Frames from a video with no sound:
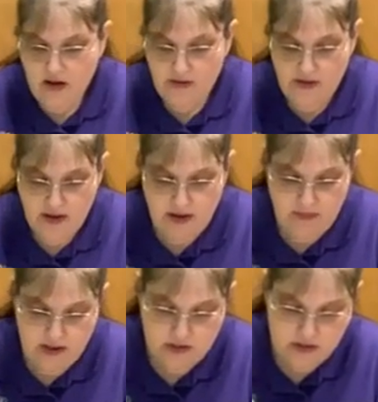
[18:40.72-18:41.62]
I think
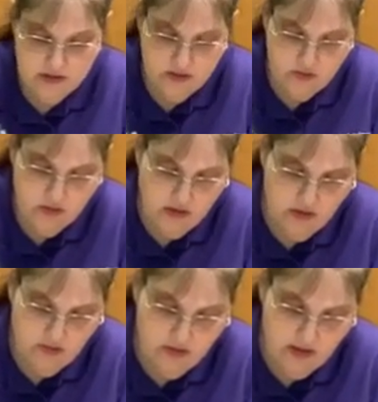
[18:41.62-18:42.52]
I may just glue it
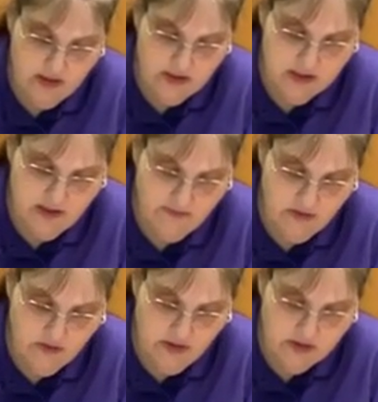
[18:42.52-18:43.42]
on. It just give
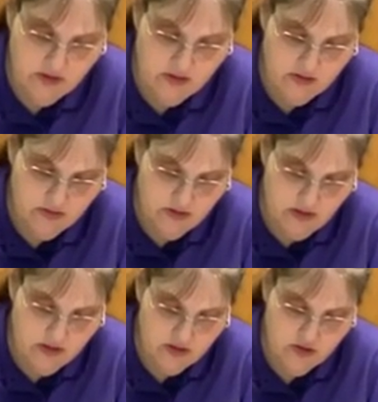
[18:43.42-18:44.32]
a little extra
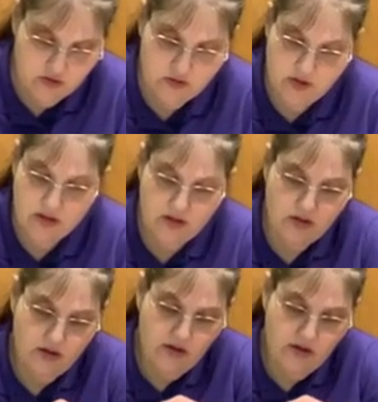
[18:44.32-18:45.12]
strength.